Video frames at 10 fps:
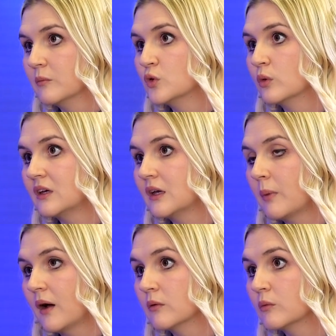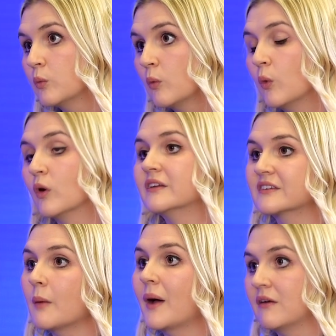talking about what has
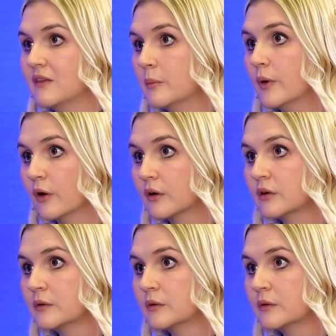come out in the book.